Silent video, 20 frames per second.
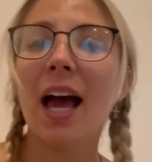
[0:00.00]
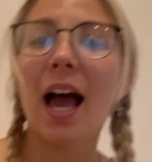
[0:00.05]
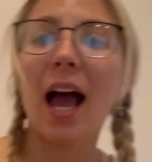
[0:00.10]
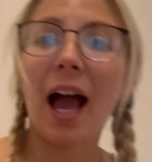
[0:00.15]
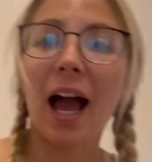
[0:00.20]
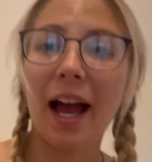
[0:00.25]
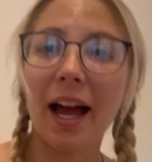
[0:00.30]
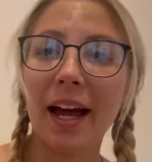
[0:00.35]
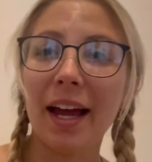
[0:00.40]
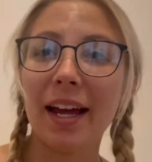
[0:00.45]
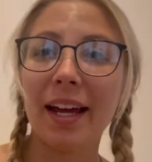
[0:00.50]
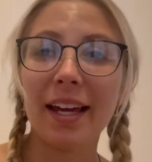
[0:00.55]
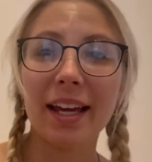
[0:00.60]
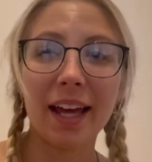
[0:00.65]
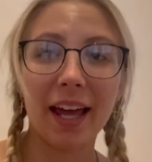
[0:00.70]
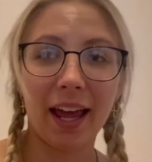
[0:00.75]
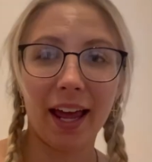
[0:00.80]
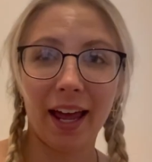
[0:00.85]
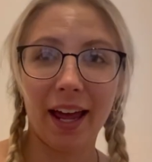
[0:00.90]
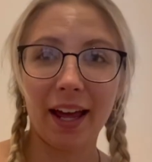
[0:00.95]

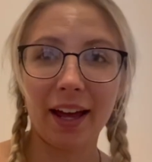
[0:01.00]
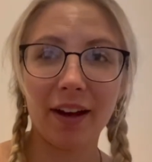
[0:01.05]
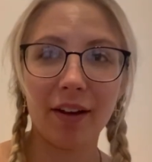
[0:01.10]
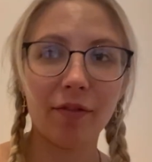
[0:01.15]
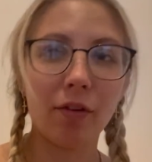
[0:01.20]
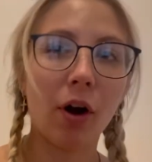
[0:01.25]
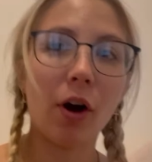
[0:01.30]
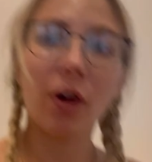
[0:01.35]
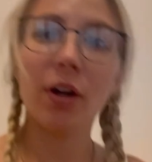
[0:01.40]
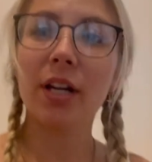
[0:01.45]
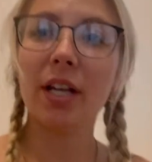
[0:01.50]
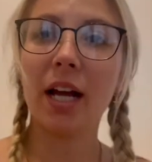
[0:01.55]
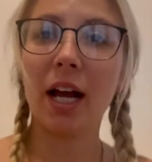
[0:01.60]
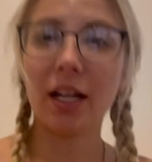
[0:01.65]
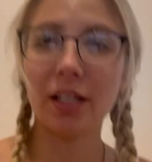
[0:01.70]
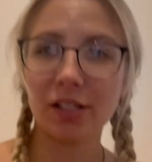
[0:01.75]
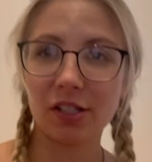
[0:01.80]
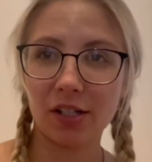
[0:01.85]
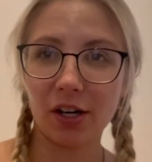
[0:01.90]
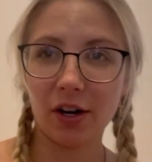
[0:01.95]
I have already
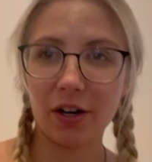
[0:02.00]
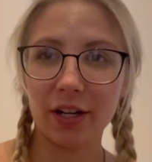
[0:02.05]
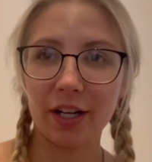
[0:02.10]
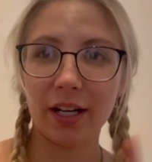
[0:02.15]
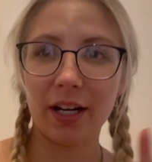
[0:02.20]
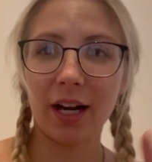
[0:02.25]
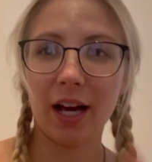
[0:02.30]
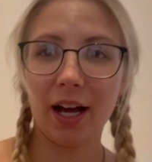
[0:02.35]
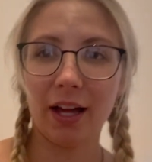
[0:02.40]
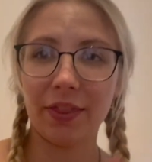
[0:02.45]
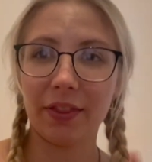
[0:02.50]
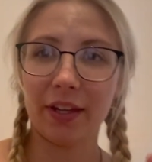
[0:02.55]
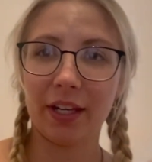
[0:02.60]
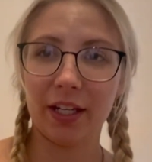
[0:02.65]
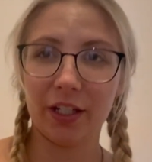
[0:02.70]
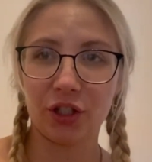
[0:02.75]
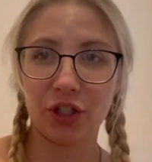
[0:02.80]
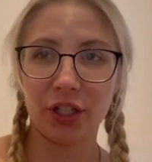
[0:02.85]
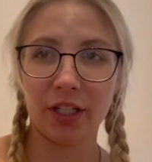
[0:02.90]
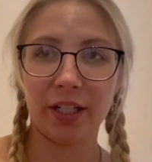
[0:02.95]
gotten started on the
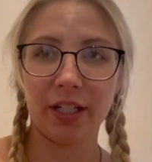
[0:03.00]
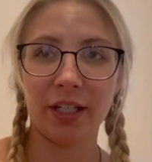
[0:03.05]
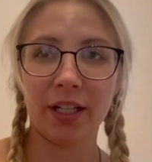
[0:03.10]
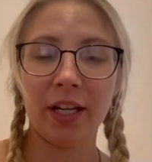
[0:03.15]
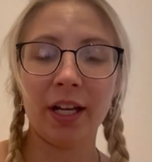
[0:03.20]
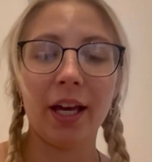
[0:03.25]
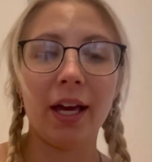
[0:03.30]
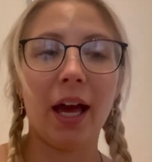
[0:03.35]
kitchen.